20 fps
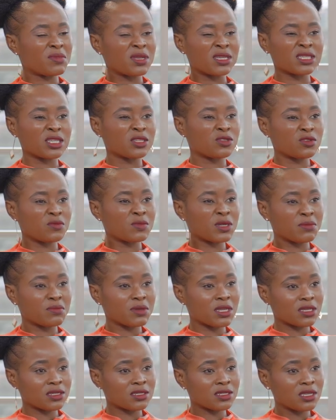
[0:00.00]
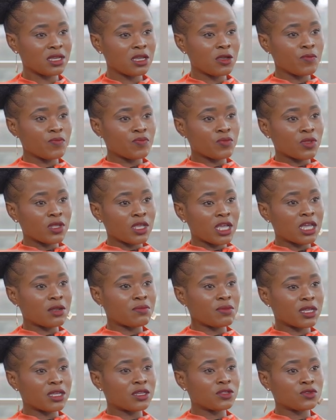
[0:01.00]
beings as human beings,
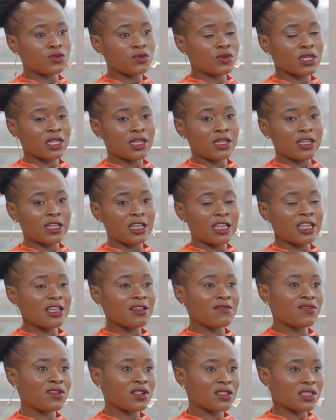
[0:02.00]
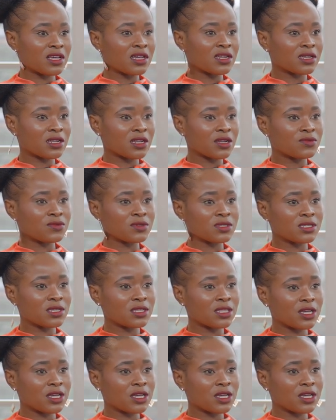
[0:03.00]
and begin to really level that ground to say